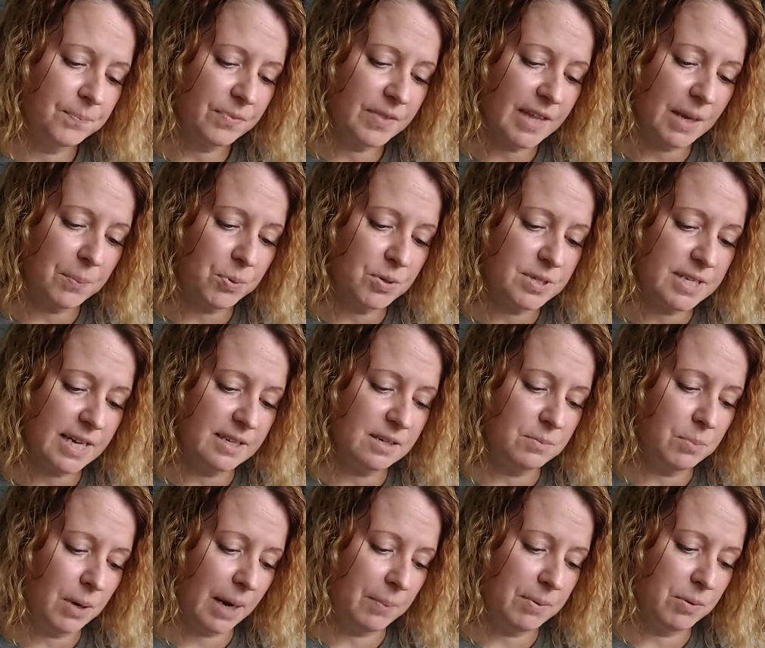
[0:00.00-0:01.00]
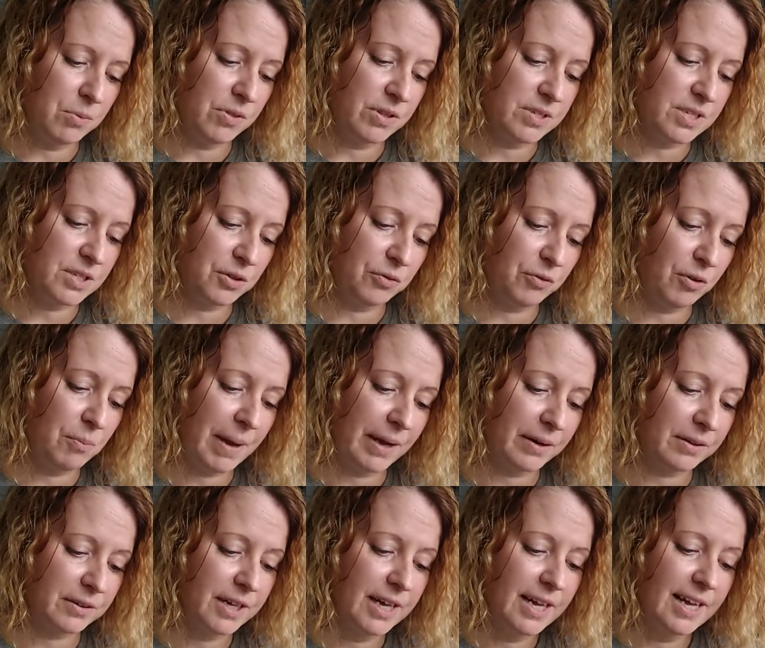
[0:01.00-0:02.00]
They presented Bobbie with a silver
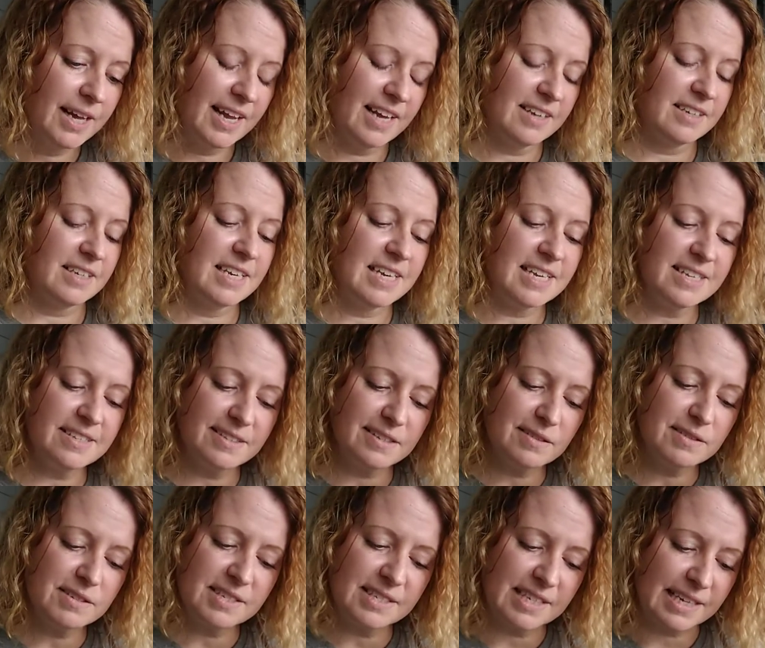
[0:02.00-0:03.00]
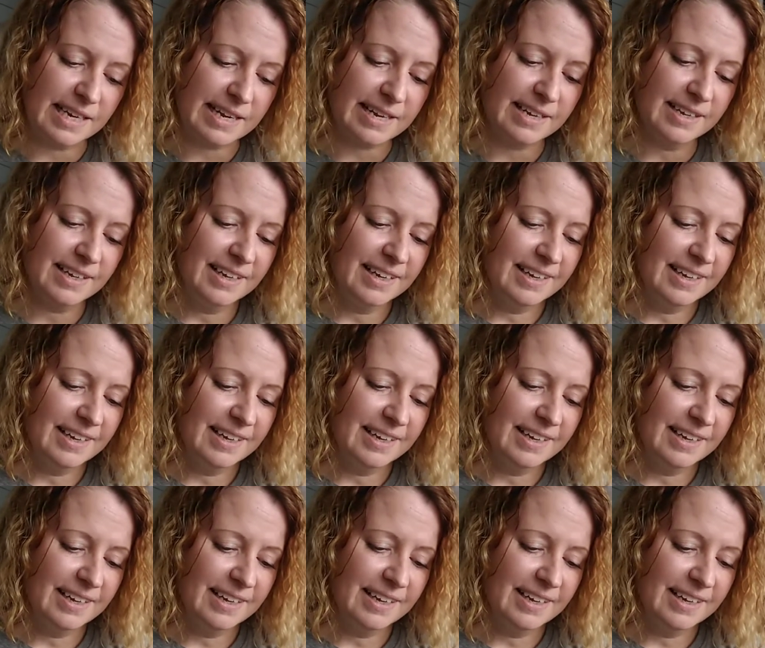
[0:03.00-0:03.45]
medal and keys to the city.